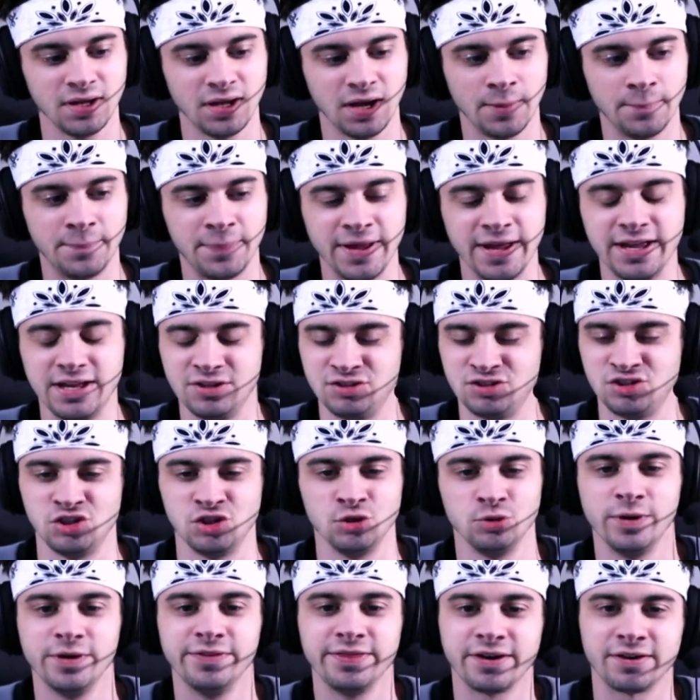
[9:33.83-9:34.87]
a bit
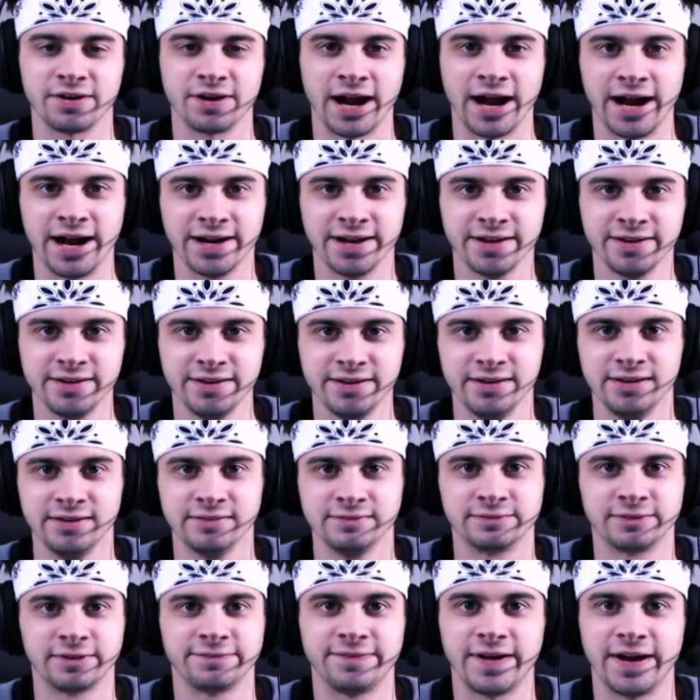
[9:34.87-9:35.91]
too in their head
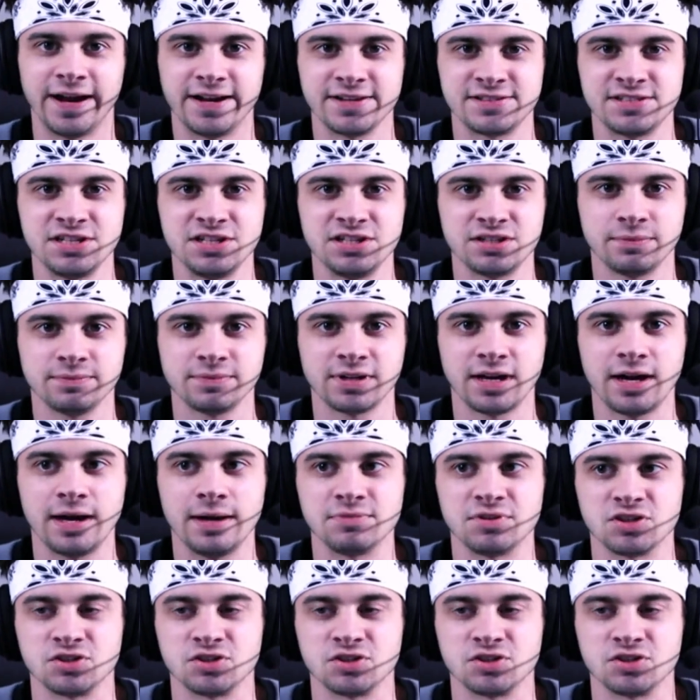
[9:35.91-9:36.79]
for fantasy sometimes,